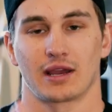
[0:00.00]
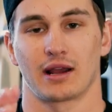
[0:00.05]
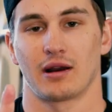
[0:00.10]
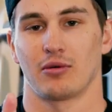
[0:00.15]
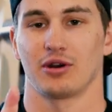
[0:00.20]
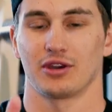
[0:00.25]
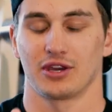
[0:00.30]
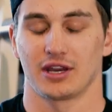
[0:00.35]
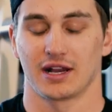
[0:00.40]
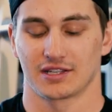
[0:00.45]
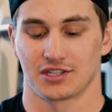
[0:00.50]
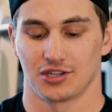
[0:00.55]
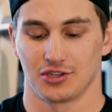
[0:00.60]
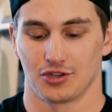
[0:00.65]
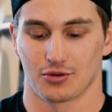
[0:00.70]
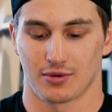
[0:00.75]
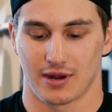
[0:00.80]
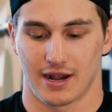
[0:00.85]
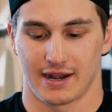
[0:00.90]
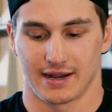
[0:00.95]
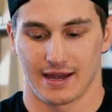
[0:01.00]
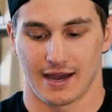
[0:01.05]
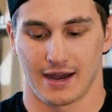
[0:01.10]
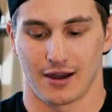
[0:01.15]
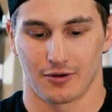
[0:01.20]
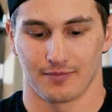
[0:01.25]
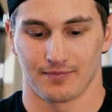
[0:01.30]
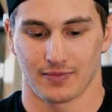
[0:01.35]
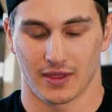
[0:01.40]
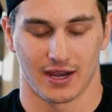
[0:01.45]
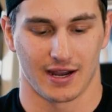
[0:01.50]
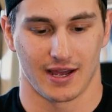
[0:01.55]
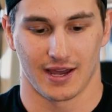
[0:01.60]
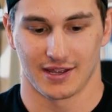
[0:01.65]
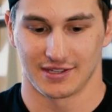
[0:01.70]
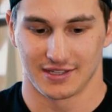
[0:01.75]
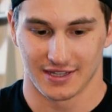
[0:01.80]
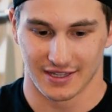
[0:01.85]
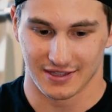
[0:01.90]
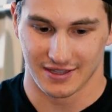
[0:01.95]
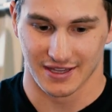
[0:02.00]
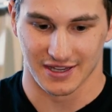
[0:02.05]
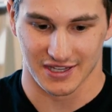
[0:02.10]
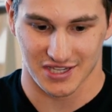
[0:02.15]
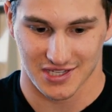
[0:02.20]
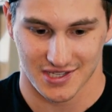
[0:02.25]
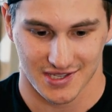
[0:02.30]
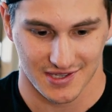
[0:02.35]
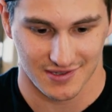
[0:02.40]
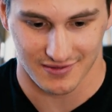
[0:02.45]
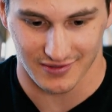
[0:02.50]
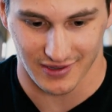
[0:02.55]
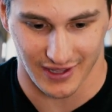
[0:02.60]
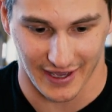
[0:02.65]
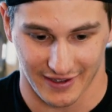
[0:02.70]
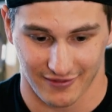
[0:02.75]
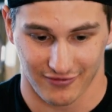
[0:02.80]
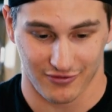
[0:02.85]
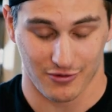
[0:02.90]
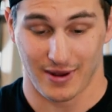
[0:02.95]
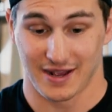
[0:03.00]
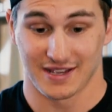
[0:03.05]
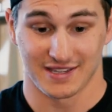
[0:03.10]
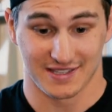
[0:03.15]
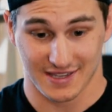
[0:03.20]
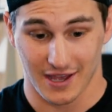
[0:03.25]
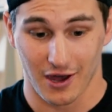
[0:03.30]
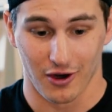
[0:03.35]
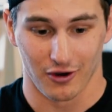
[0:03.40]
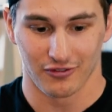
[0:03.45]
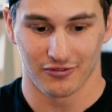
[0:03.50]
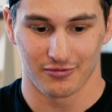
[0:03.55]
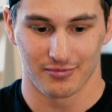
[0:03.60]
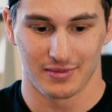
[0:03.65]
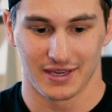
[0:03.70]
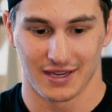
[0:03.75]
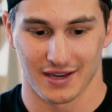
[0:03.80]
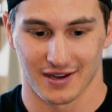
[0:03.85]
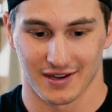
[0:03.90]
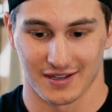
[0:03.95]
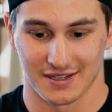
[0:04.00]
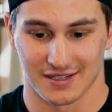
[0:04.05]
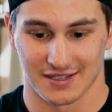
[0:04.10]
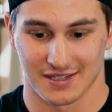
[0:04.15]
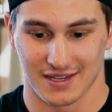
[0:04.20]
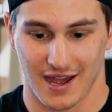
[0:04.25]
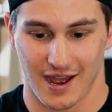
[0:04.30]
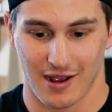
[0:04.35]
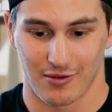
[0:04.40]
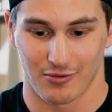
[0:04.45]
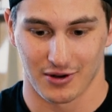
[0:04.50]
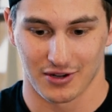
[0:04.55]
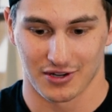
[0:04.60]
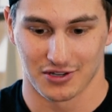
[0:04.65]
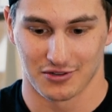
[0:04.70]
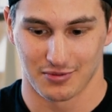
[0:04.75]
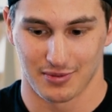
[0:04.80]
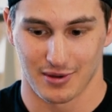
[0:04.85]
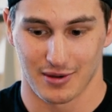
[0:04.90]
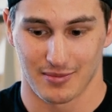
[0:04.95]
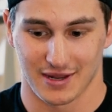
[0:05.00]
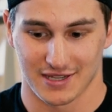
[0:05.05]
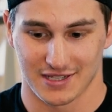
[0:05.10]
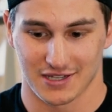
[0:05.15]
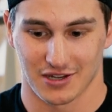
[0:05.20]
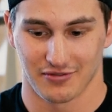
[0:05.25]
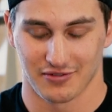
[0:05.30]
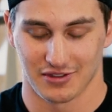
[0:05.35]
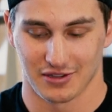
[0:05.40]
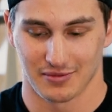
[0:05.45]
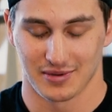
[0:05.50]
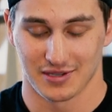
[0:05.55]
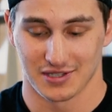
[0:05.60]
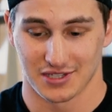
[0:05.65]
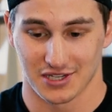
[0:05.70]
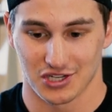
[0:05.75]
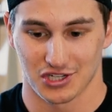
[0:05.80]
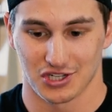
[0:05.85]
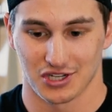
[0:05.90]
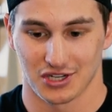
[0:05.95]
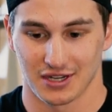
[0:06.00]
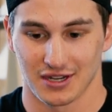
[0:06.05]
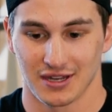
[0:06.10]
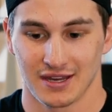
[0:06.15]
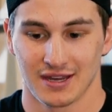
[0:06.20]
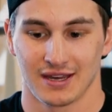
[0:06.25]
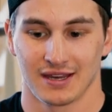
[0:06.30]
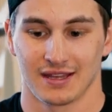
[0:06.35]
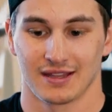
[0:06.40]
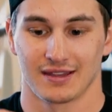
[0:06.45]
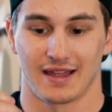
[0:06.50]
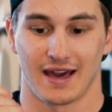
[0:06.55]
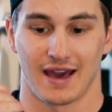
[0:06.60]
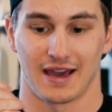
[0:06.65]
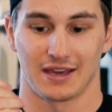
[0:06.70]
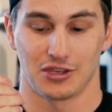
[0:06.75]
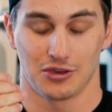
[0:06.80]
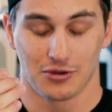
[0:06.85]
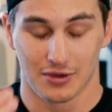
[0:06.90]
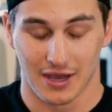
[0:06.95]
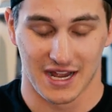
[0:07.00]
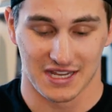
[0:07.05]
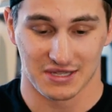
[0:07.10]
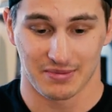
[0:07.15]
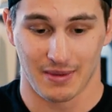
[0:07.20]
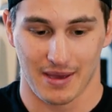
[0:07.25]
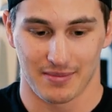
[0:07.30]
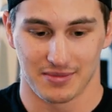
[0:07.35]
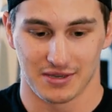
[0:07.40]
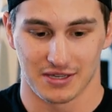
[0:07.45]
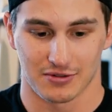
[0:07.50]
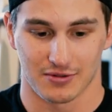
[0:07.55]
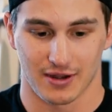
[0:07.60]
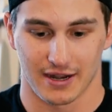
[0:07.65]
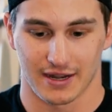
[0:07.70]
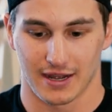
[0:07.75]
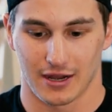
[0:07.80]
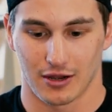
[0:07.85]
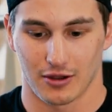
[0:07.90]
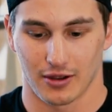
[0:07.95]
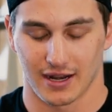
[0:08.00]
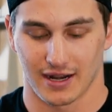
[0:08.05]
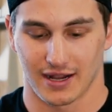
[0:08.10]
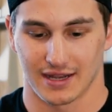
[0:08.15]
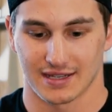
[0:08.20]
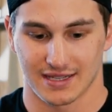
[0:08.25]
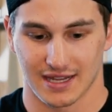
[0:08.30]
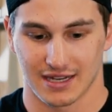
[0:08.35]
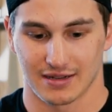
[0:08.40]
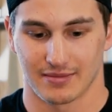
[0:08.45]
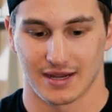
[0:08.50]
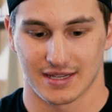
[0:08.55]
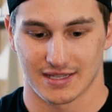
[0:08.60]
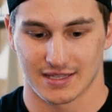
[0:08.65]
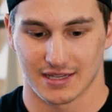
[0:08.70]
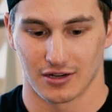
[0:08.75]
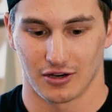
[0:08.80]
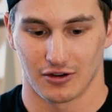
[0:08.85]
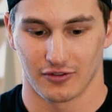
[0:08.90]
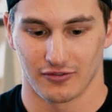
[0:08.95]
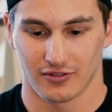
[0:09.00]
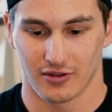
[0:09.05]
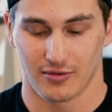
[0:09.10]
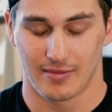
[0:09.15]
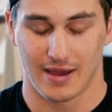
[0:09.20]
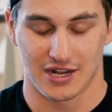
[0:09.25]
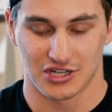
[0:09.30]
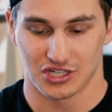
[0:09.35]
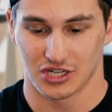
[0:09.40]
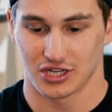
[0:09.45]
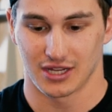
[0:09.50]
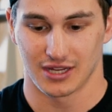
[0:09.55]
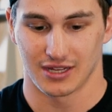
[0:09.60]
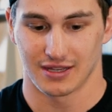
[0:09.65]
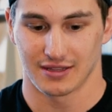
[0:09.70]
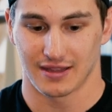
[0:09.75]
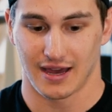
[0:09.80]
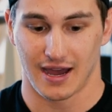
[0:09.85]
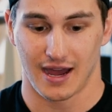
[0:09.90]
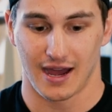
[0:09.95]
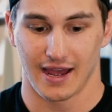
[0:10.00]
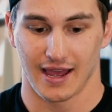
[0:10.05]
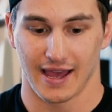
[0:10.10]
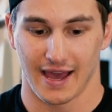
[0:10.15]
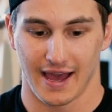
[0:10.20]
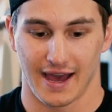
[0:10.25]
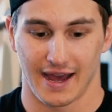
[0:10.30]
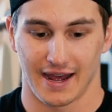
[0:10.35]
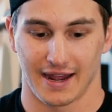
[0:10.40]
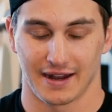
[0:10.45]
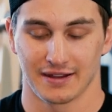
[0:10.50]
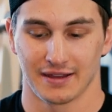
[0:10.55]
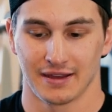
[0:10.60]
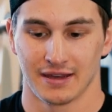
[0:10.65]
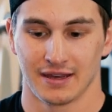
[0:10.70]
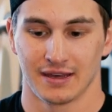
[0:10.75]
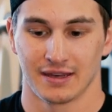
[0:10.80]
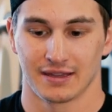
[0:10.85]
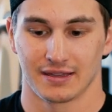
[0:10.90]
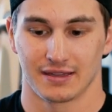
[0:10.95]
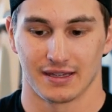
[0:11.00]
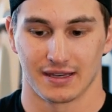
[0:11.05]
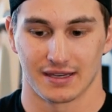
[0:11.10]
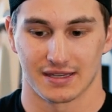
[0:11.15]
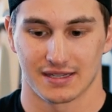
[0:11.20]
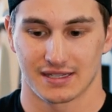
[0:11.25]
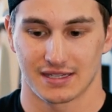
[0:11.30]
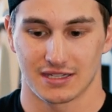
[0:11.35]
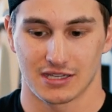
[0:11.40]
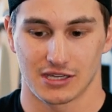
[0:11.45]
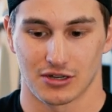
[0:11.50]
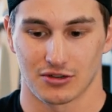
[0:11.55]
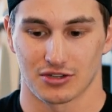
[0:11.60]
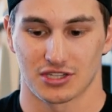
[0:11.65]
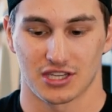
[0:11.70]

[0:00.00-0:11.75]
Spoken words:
thing I want you guys to do right now, and I did this like for myself because I wanted to put myself in the position that you guys might be in right now. And I said to myself, imagining that I had this, you know,